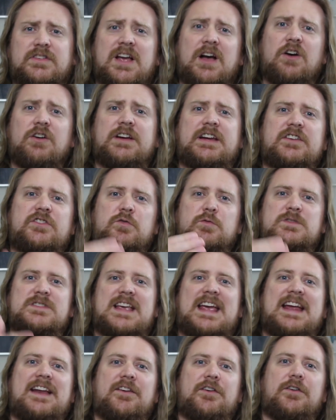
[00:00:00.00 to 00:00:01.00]
talking to his
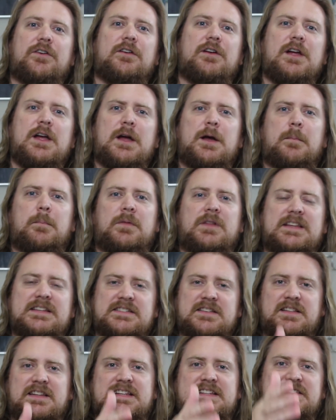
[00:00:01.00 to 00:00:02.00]
editor,
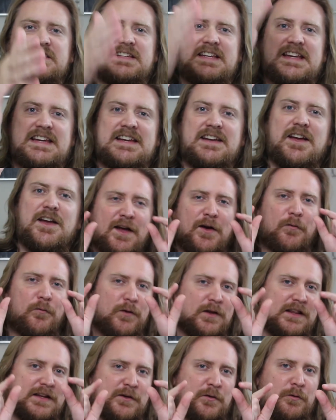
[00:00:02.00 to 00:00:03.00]
Melissa Linsky.
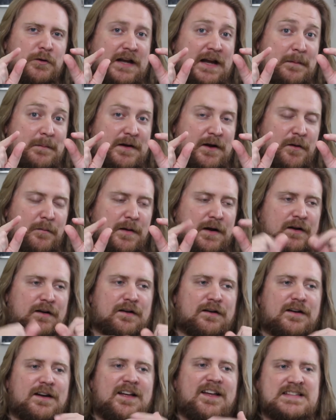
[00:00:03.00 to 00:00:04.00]
Really cool cameo by
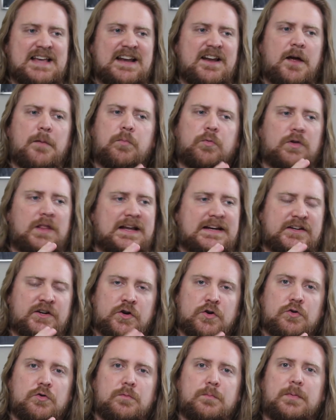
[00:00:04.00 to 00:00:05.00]
her. Setting up where like
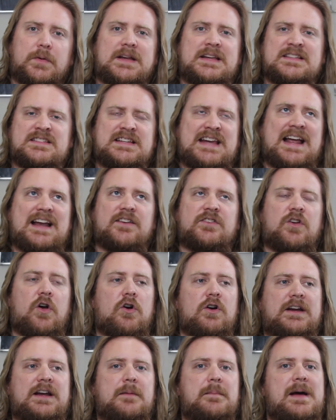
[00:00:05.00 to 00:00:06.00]
Coop is kind of
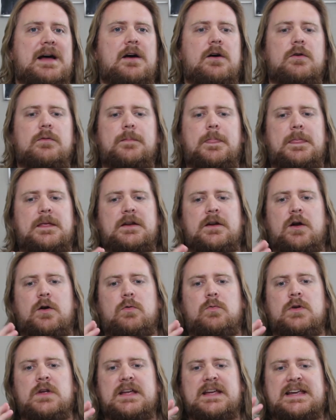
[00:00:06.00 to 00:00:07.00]
talking about, you
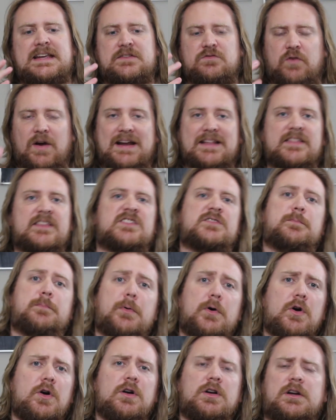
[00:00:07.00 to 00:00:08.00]
know, he's writing this
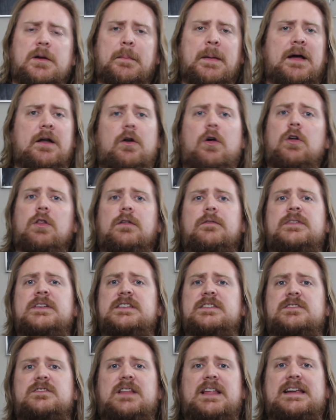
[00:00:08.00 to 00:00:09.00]
book about all of
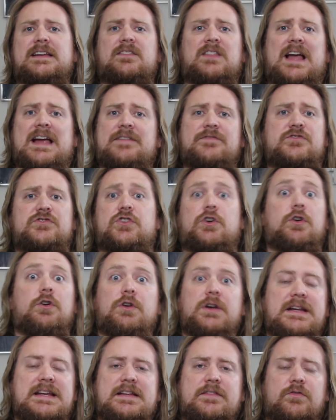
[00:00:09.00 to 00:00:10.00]
his like life
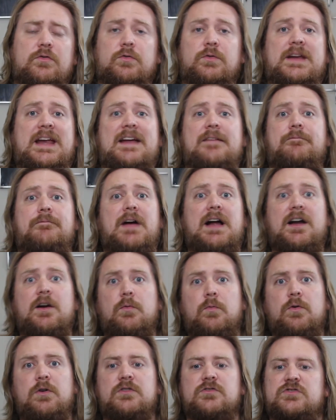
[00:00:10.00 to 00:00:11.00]
journey through Camp
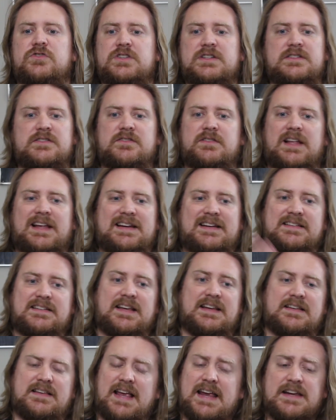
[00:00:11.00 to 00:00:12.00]
Firewood, and she's like
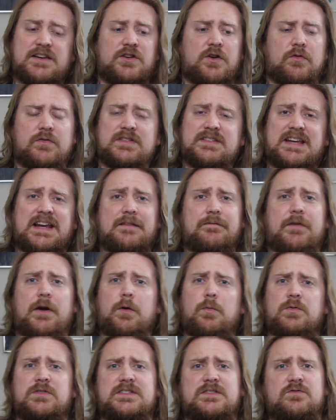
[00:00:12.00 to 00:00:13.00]
says, hey, you know, this Camp
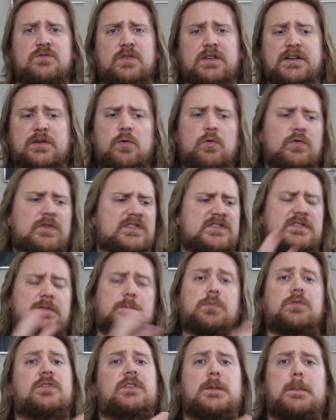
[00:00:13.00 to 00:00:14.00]
Firewood is really cool, this is a
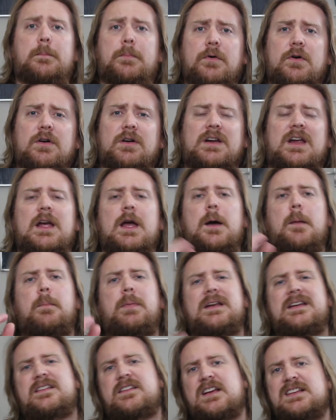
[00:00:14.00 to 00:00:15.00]
brilliant book,
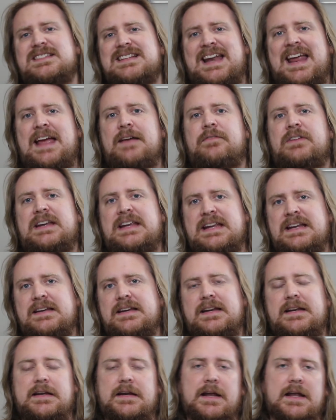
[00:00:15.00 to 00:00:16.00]
but it doesn't have an
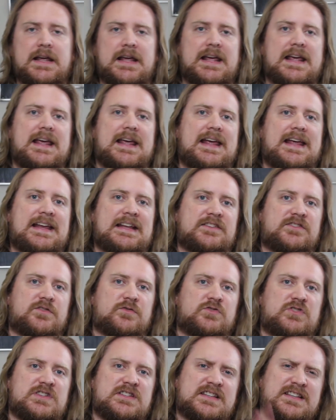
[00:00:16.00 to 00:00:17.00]
ending. And so
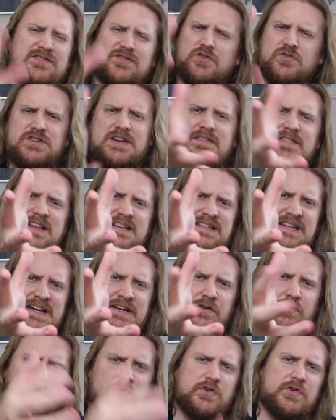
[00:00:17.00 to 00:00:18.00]
she says, don't you have that
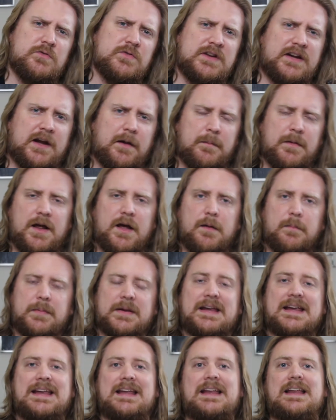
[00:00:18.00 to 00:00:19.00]
10-year reunion coming
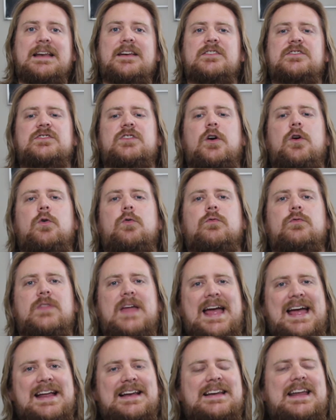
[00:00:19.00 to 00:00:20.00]
up? And so
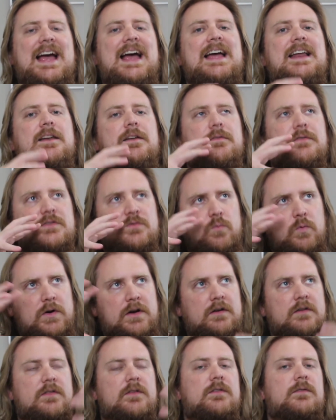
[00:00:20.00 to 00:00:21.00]
that kind of is
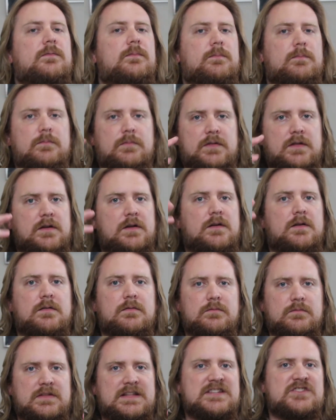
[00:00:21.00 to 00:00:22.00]
where
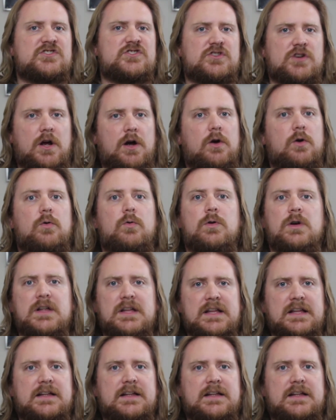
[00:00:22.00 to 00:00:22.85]
this show,